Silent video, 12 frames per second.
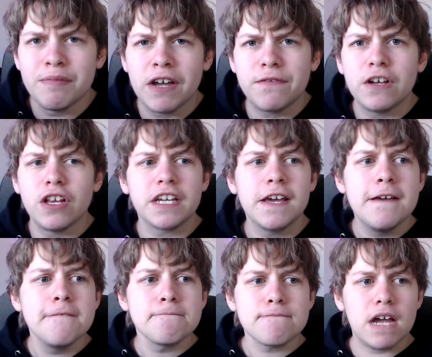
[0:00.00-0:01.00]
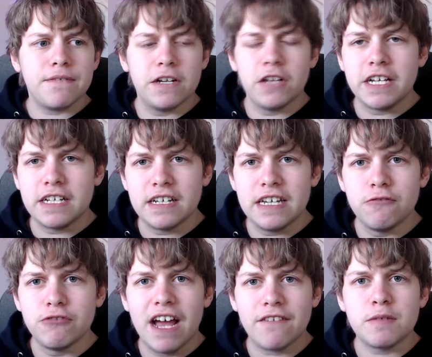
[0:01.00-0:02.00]
But I feel like it
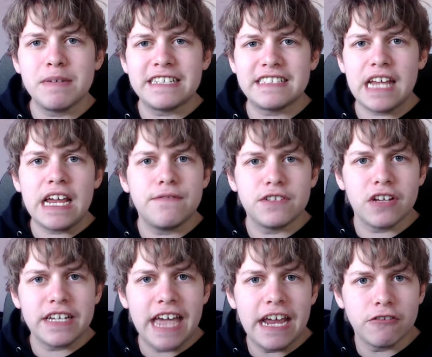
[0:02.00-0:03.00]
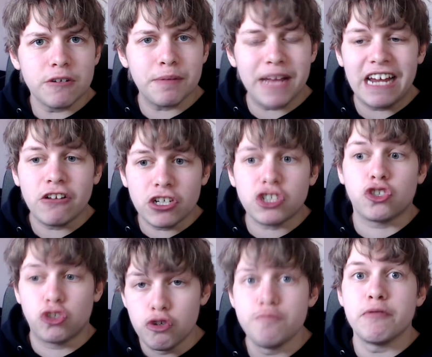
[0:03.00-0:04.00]
would have to be as safe as, like, getting on a plane, like,
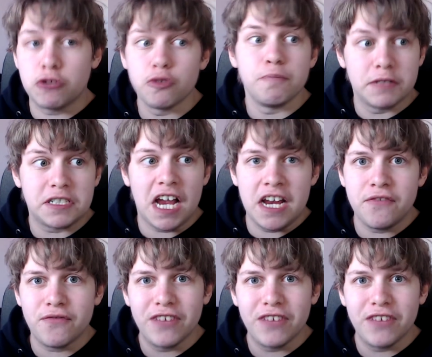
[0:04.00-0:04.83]
super, super safe.